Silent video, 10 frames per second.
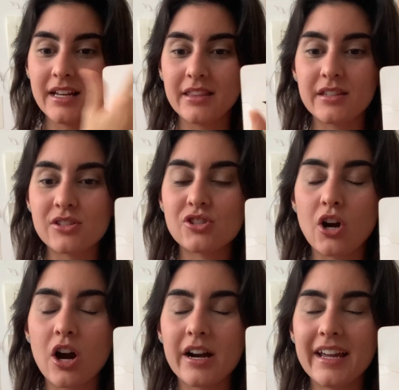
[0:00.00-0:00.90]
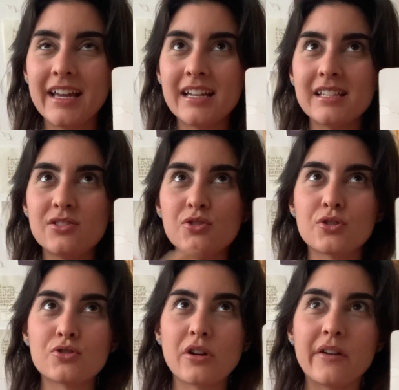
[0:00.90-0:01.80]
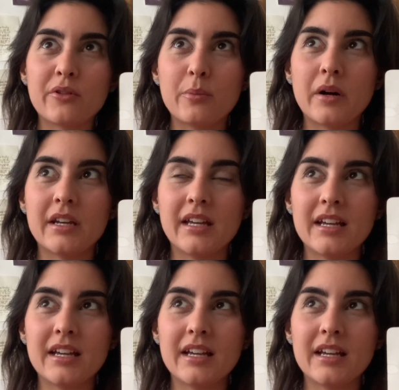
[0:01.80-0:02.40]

The Star is your travel buddy,